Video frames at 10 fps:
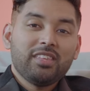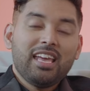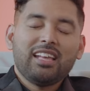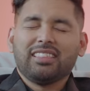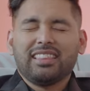
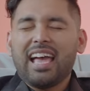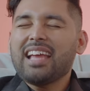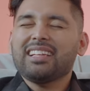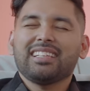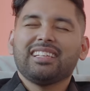And
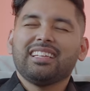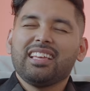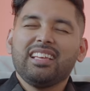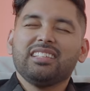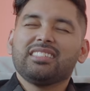that
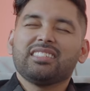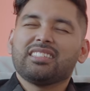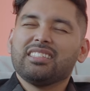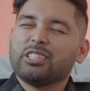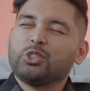
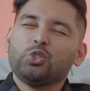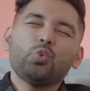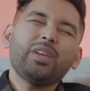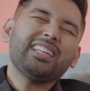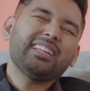is the
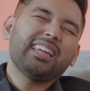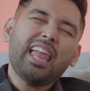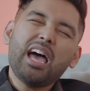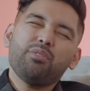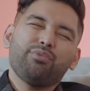sweet
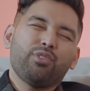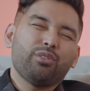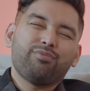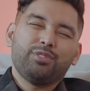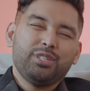love
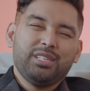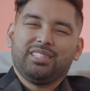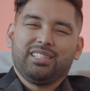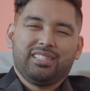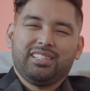of
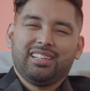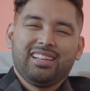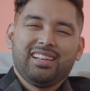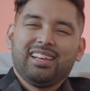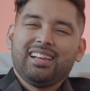Jesus.
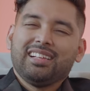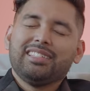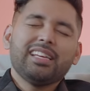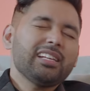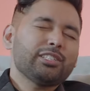
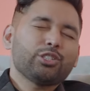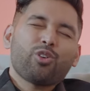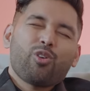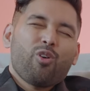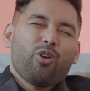Just
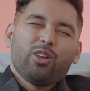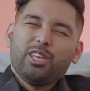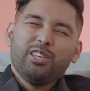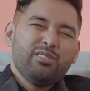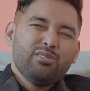
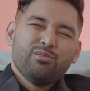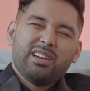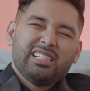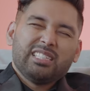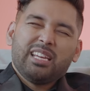calling you
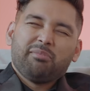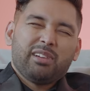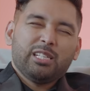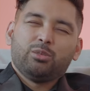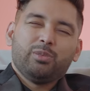and saying,
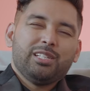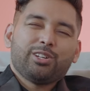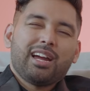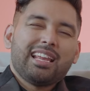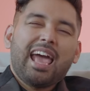my sweet
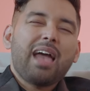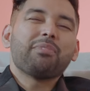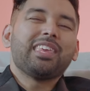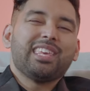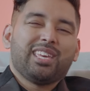child, I'm
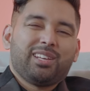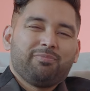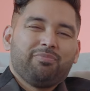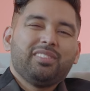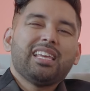here.
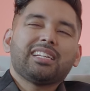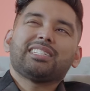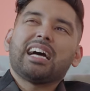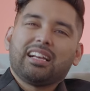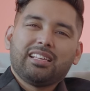That
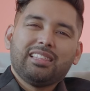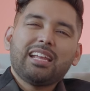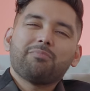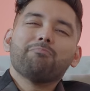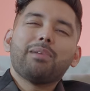tug,
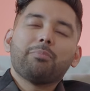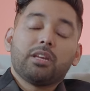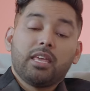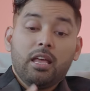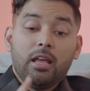that memory.